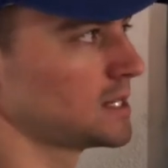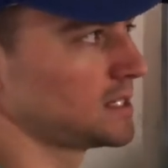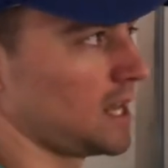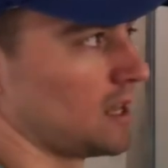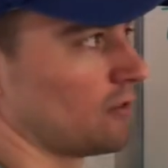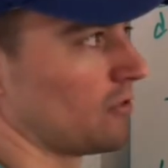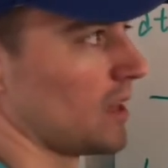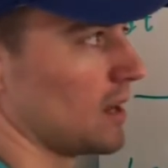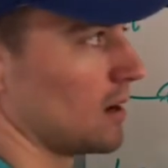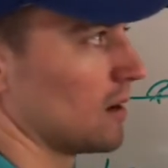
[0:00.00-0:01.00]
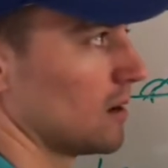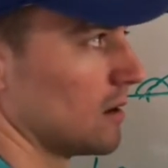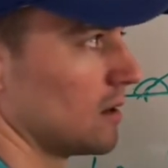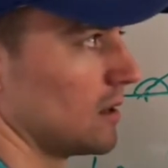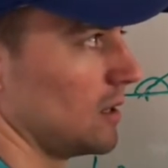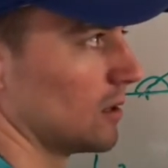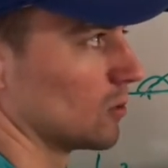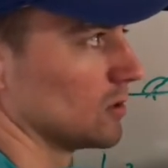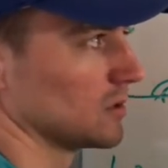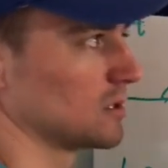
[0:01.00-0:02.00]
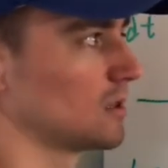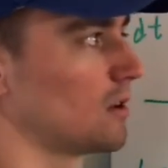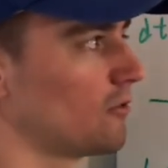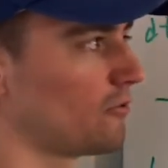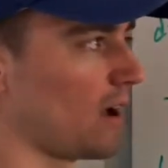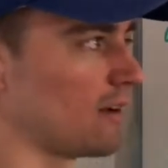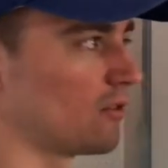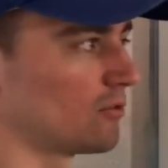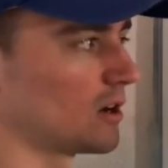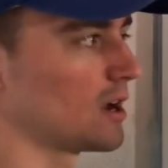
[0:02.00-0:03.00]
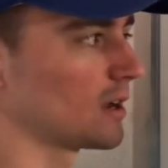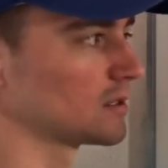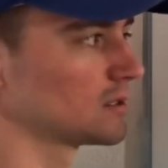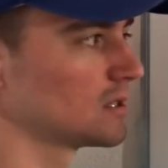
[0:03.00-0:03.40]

Tan of theta equals 5 over x.